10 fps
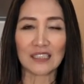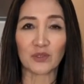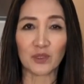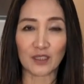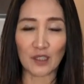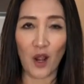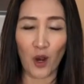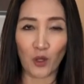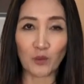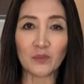Do it at
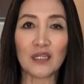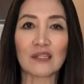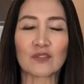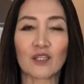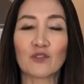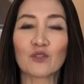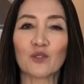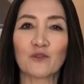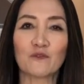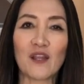home, serve it to
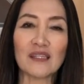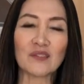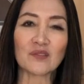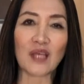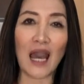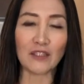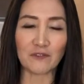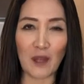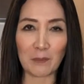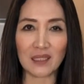your friends and
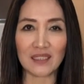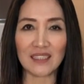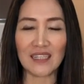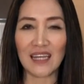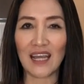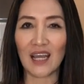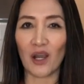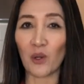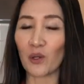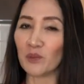family,
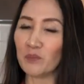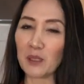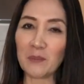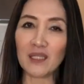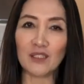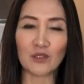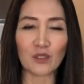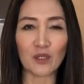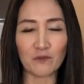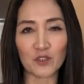or maybe in your
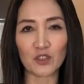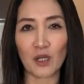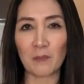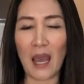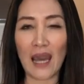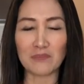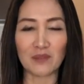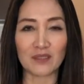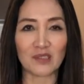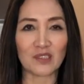coffee shop and
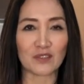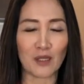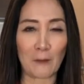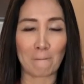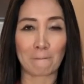milk tea shop.